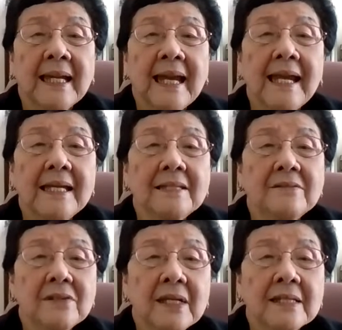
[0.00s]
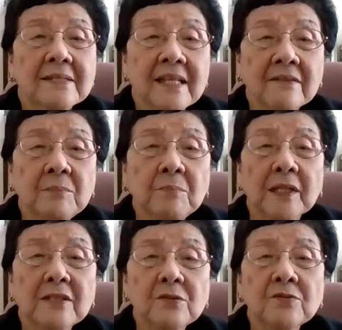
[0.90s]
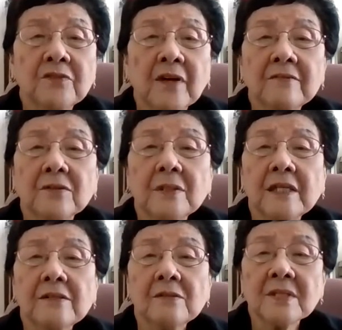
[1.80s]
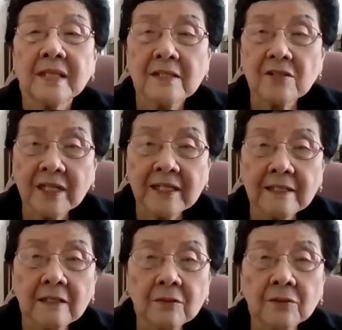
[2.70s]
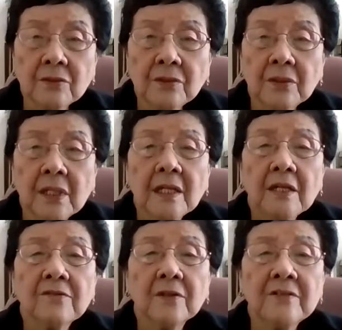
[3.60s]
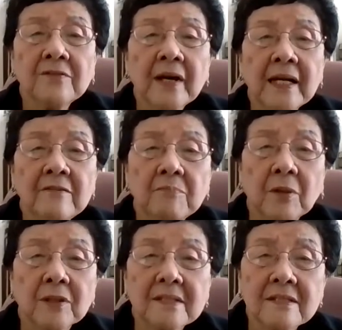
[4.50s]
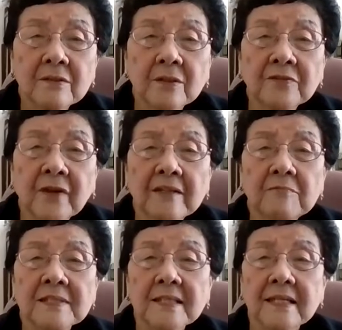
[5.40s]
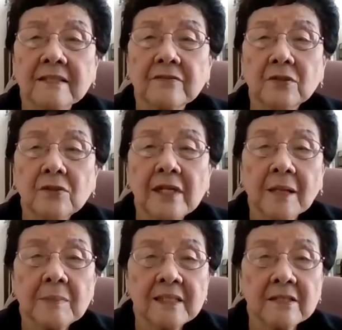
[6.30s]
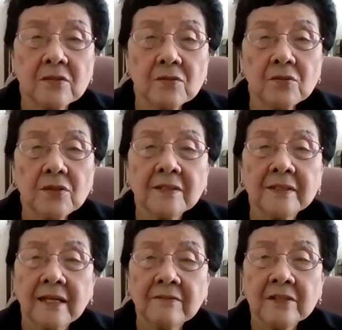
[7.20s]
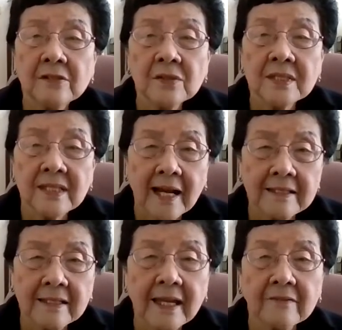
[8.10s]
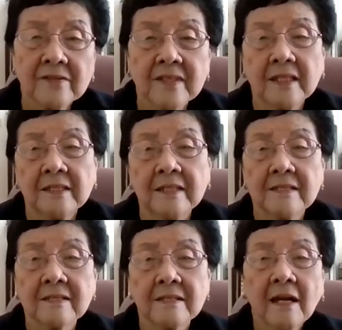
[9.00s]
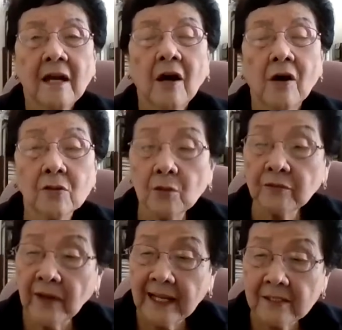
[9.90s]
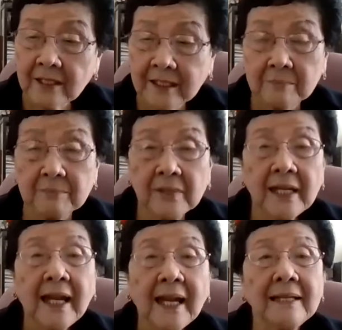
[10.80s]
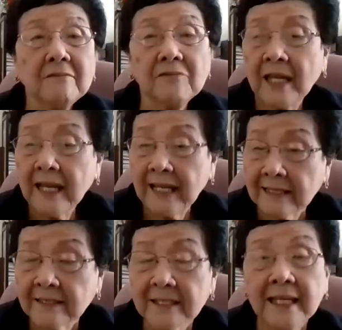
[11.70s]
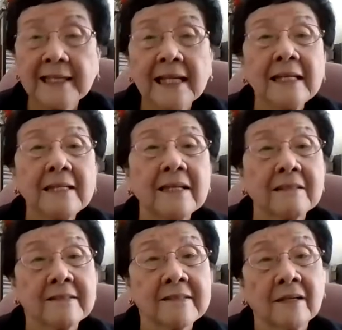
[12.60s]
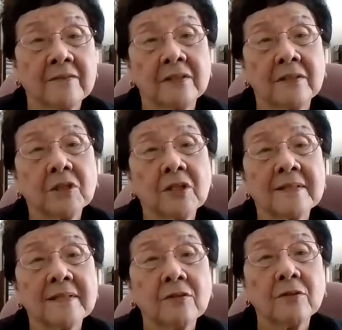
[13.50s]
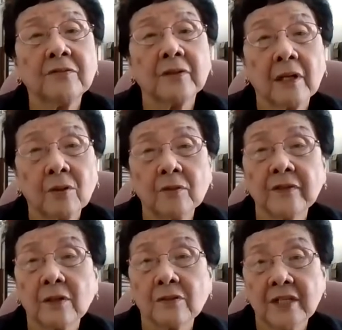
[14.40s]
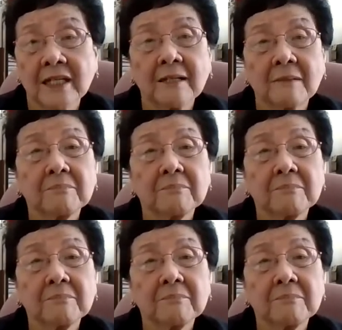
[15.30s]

and 7.25 only use insulin alone. 45.05% of known diabetics do not ever use eye care facilities or go for eye checkup. And incidentally, they are discovered because they go for an overall checkup.